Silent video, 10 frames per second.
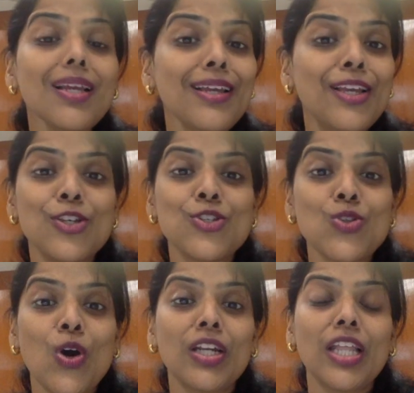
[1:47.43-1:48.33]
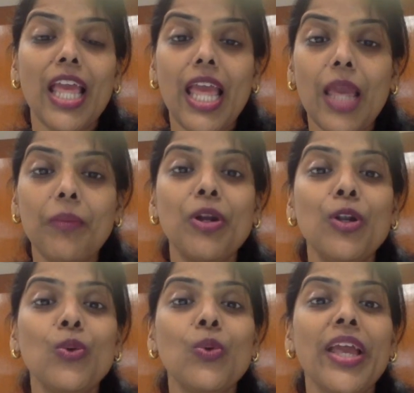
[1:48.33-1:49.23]
he is not
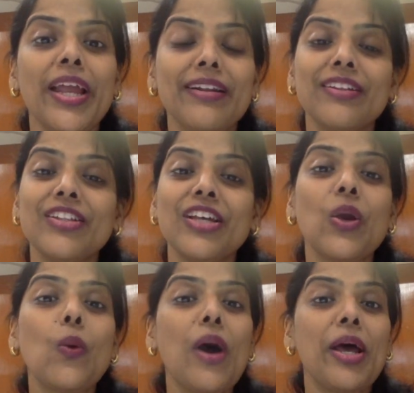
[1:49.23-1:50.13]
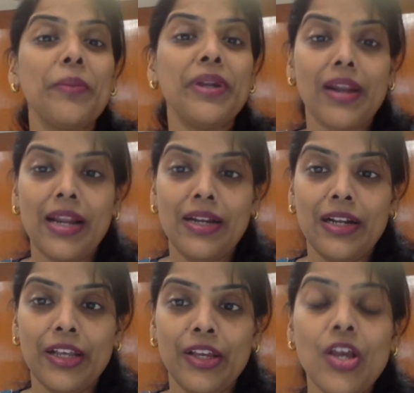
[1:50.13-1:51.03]
able to get the requirement rightly.